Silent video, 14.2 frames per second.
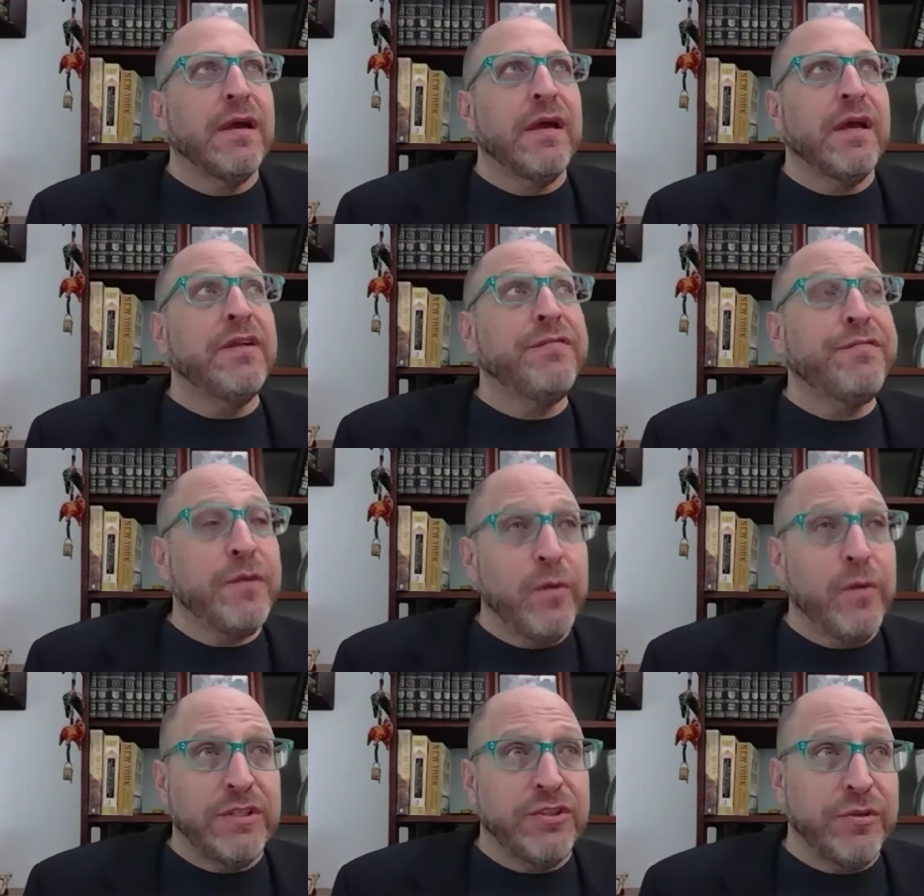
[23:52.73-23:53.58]

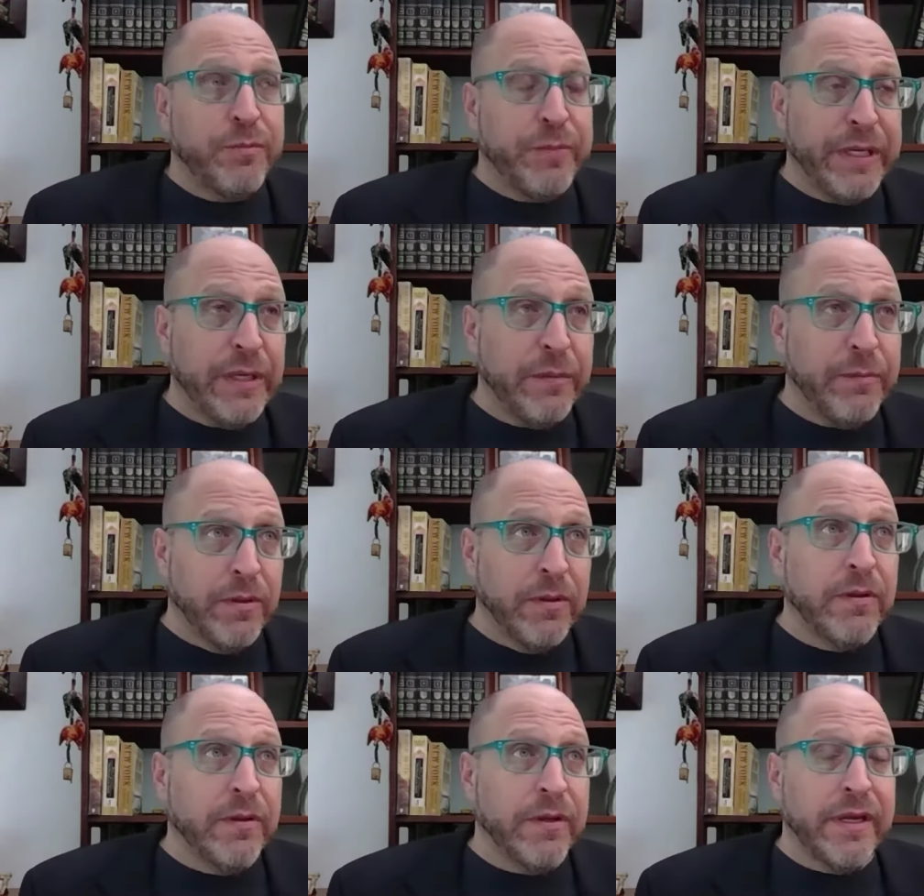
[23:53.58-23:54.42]
influential
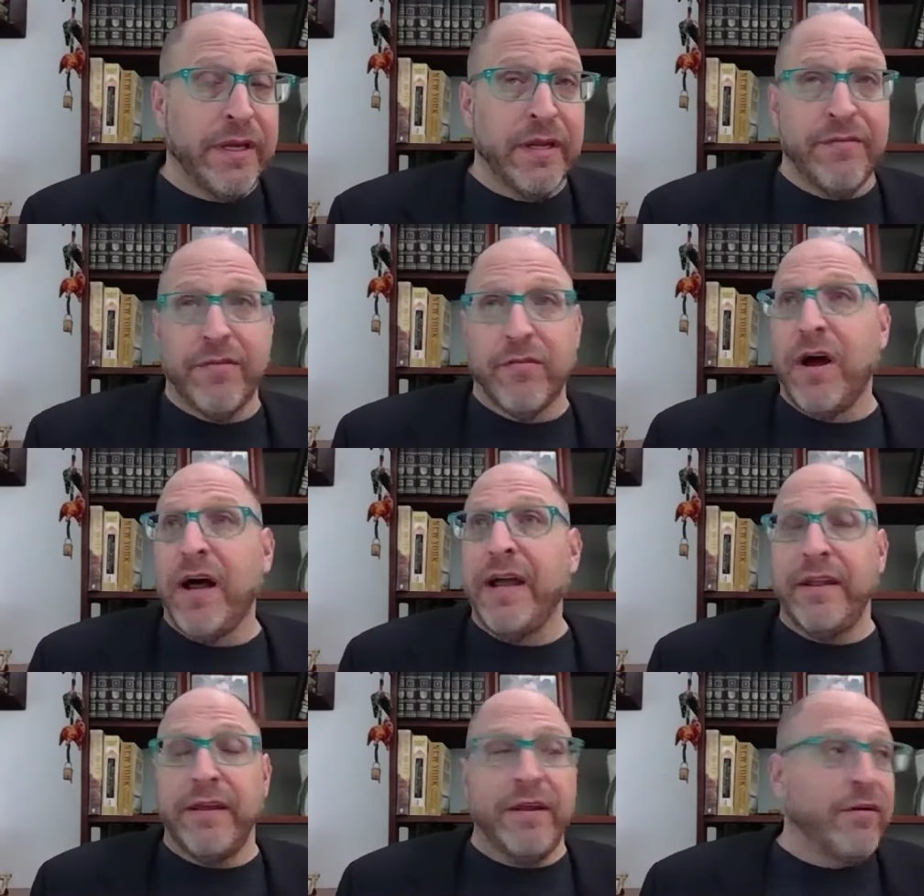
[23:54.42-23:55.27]
people in a
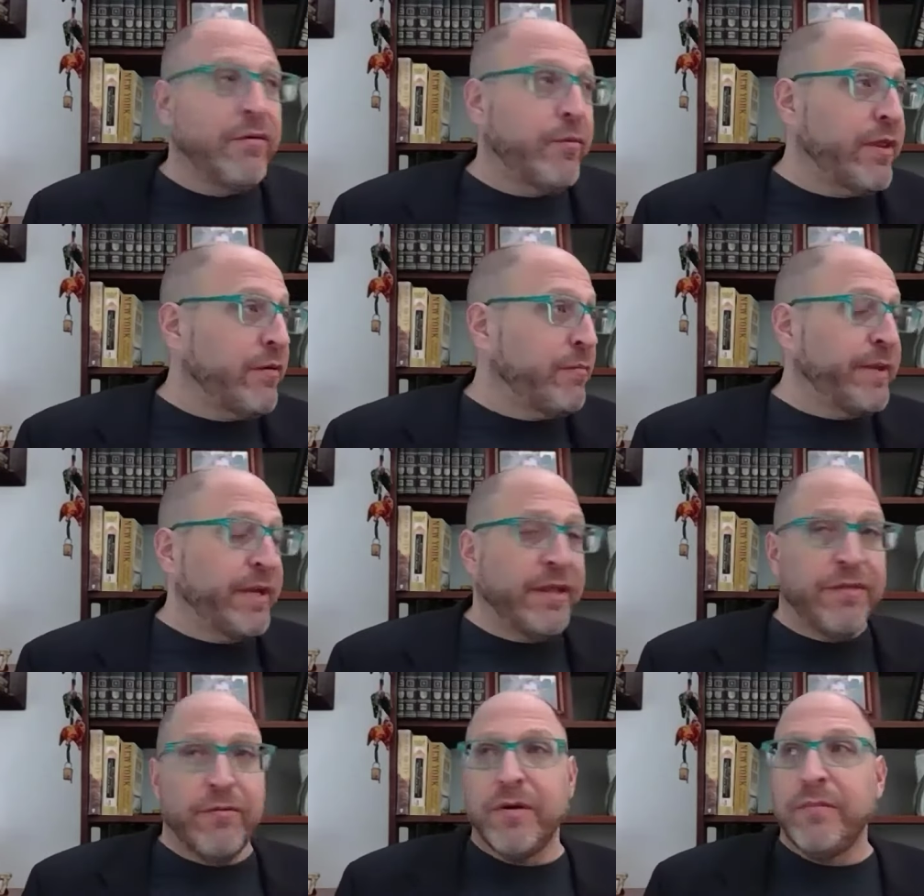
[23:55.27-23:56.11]
variety, you know, whether it be
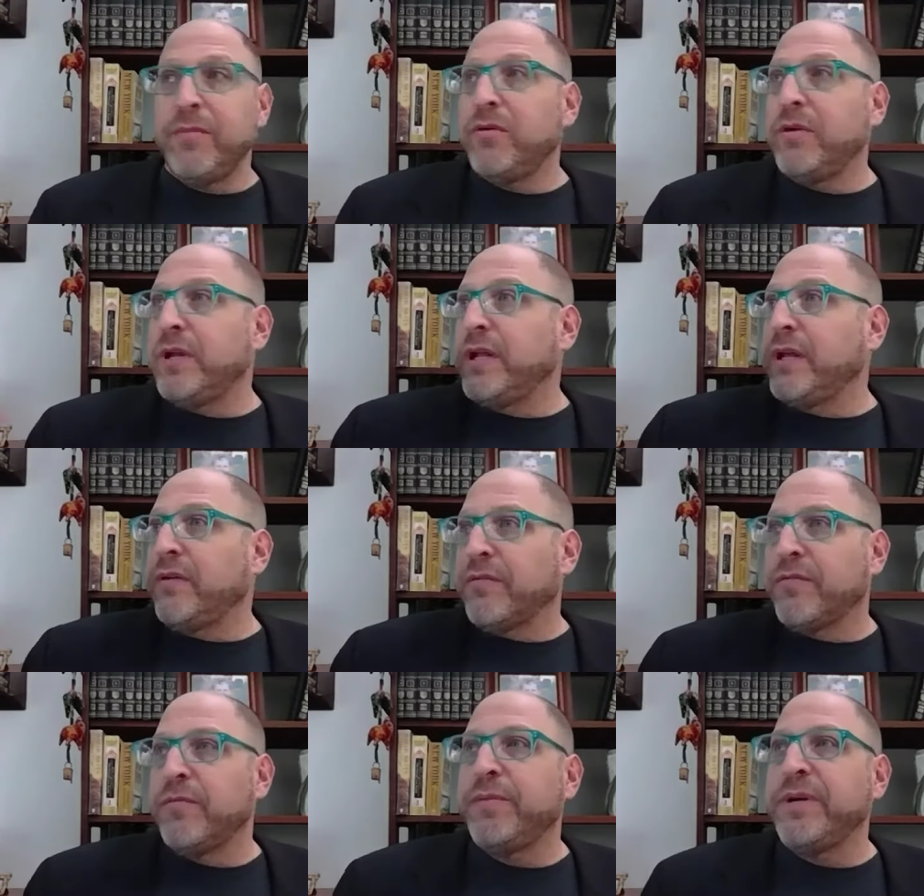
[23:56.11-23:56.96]
through community or
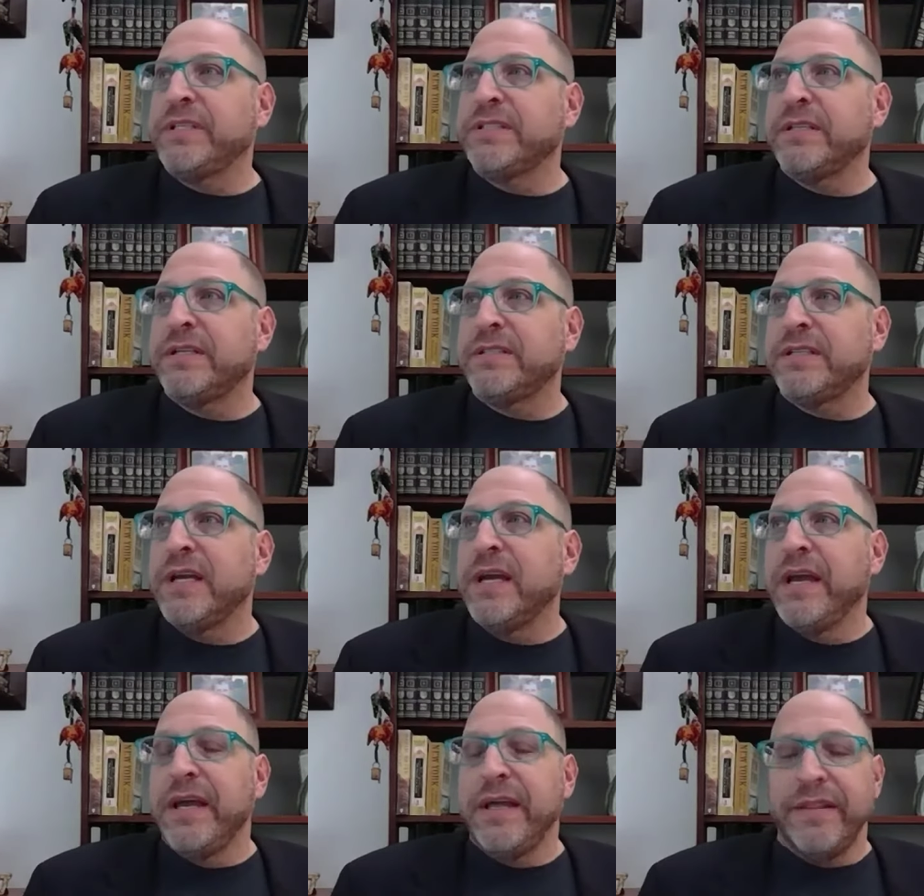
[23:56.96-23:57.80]
through business,
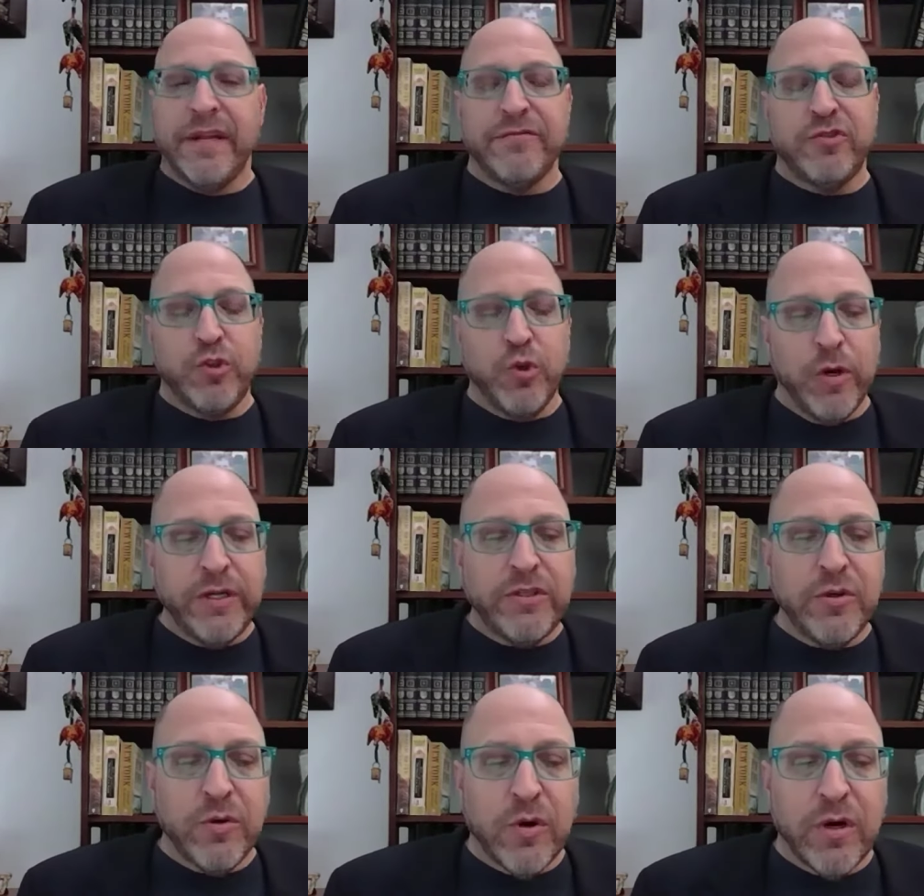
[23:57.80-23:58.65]
that have
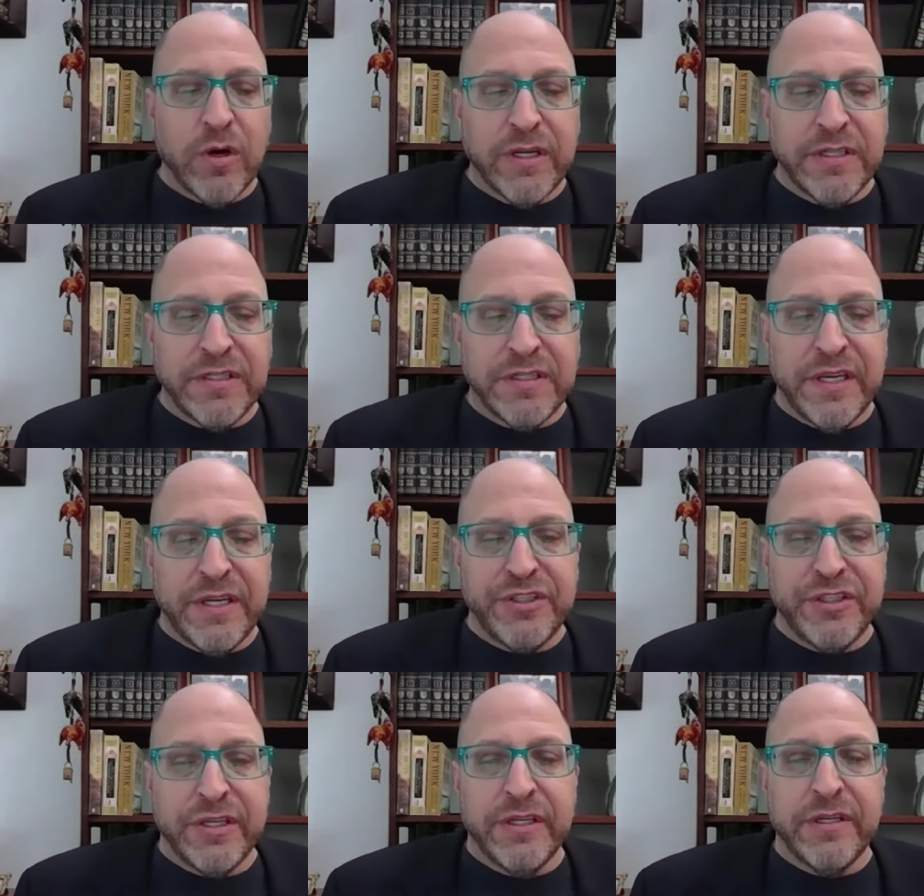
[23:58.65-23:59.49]
joined her
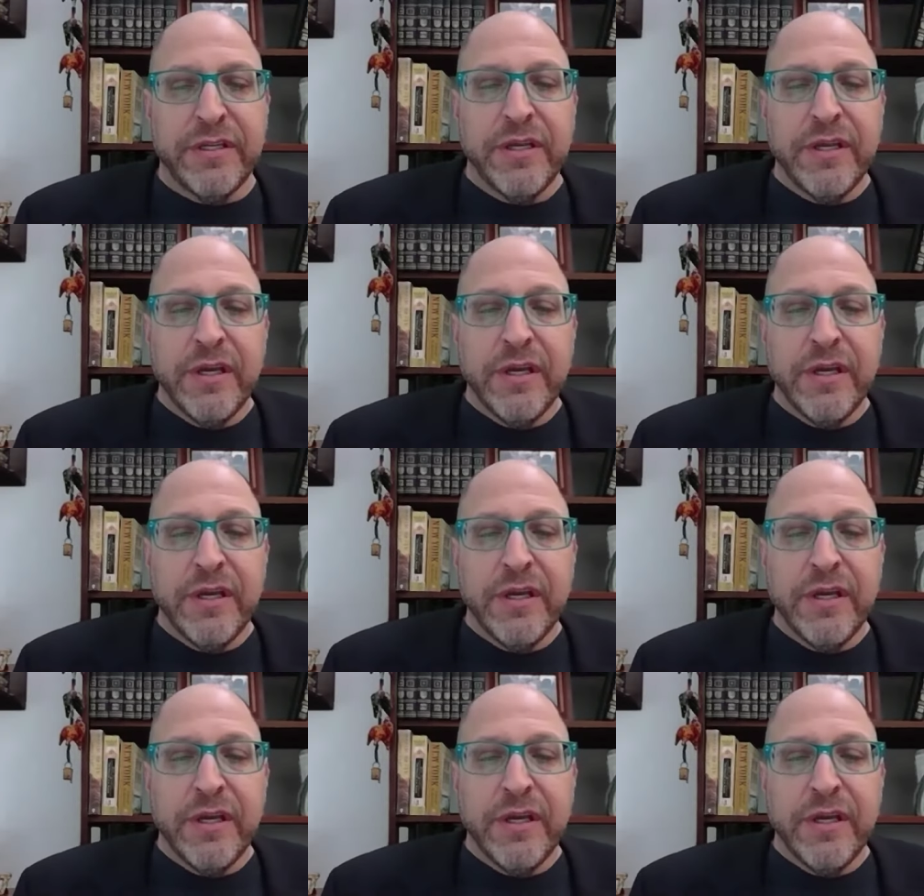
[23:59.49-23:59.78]
organization